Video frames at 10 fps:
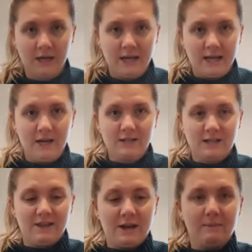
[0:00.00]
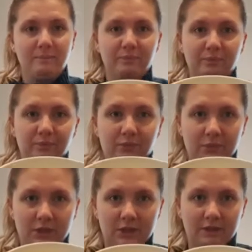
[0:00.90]
It looks like that.
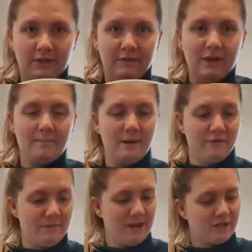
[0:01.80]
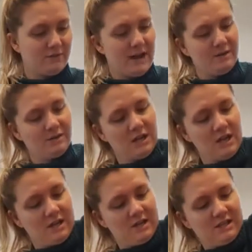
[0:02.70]
So I've given it a bit of a mix around.
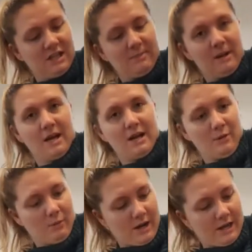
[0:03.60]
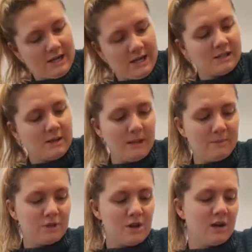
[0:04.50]
You can see the perlite white. Some people
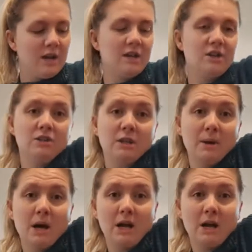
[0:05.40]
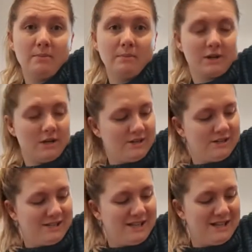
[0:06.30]
don't like using perlite
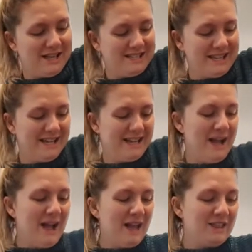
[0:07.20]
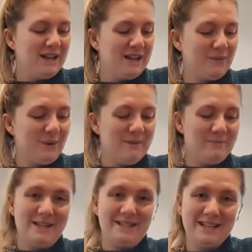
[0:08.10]
because they see the little white
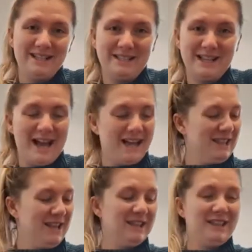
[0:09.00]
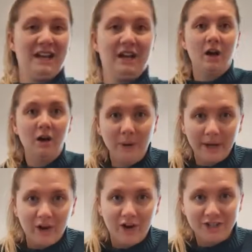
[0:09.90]
pieces and they think, my
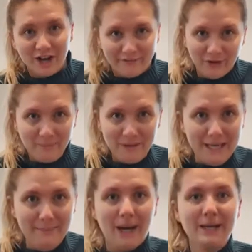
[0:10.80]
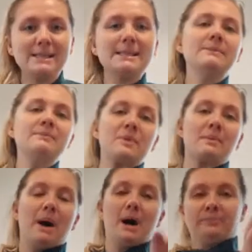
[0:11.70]
god, I've got mealybugs.
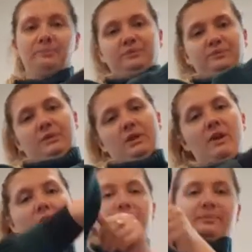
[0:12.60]
But, right,